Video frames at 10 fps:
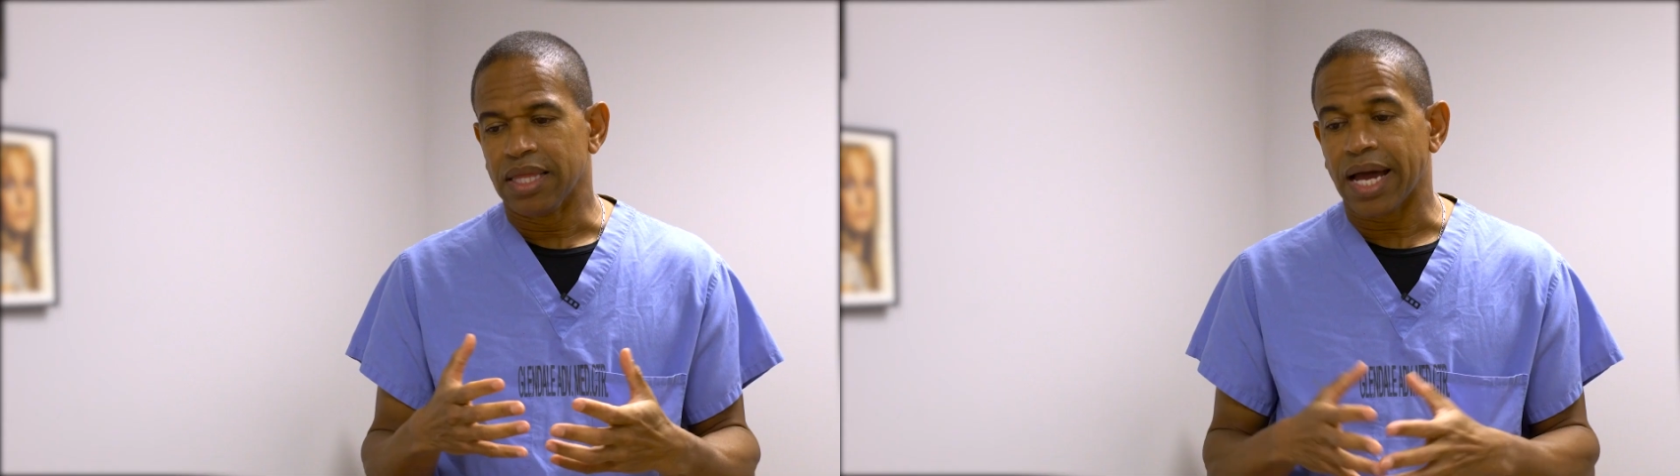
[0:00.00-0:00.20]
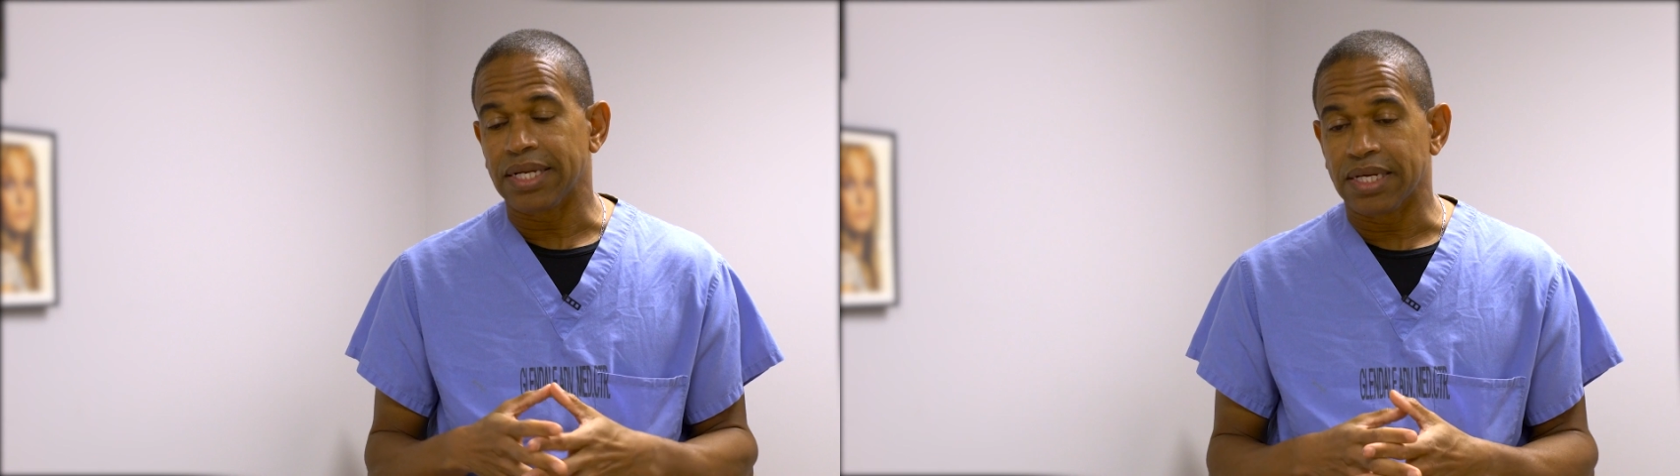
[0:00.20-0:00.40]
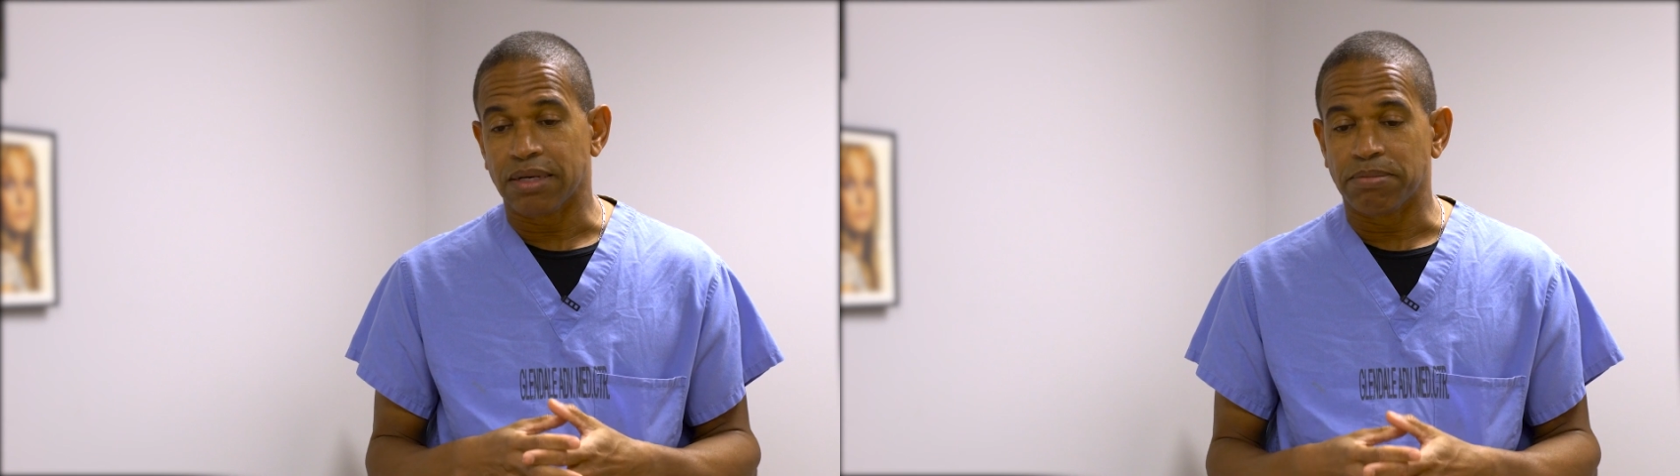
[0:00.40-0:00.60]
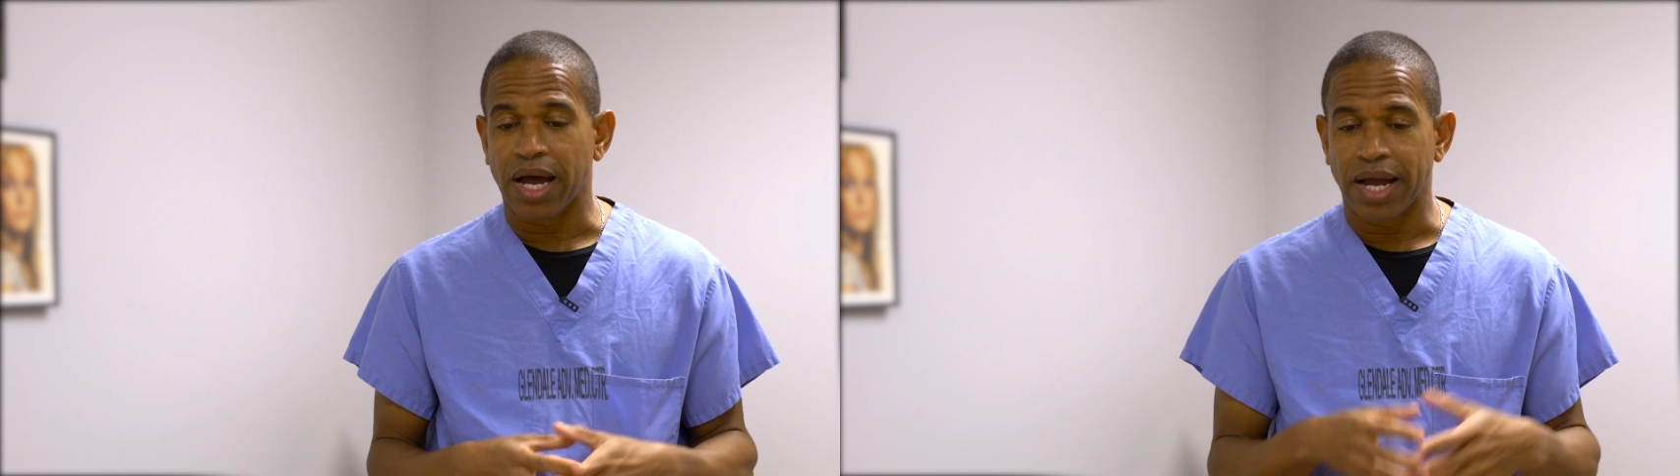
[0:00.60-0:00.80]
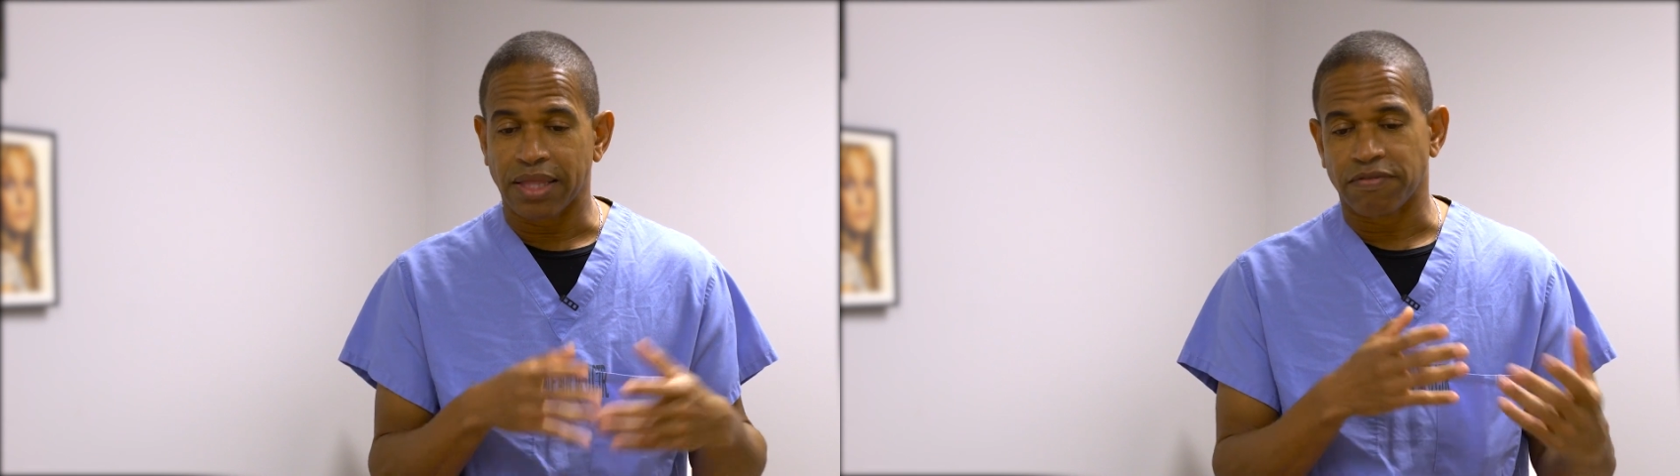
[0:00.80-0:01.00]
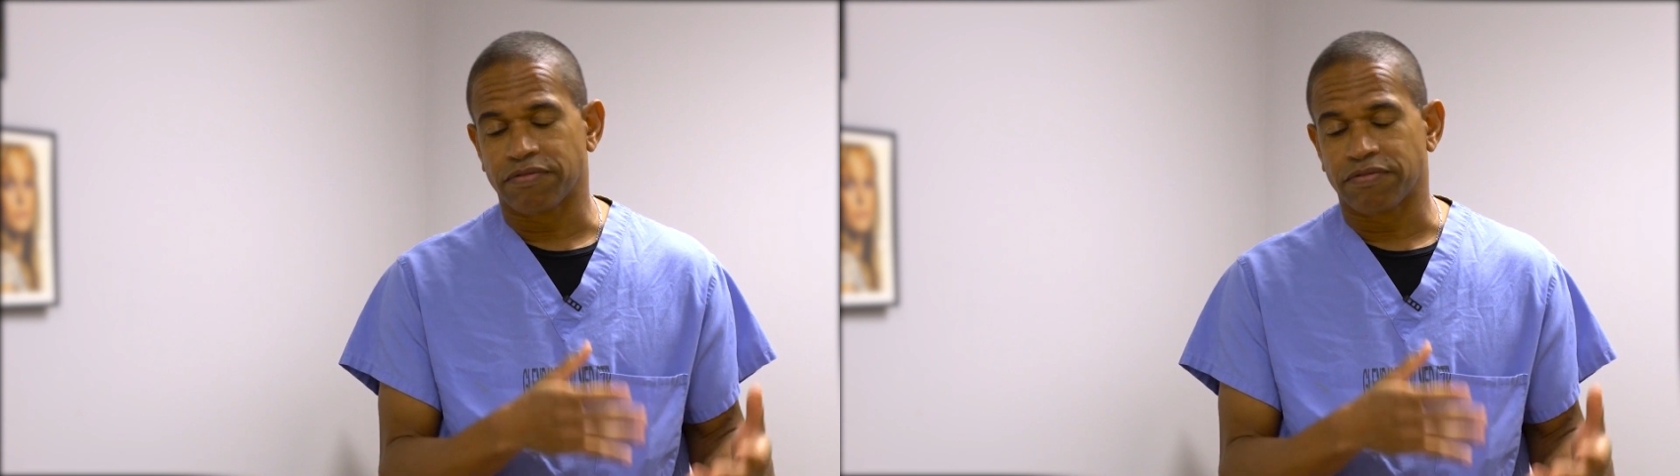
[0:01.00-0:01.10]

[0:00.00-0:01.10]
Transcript: The idea behind the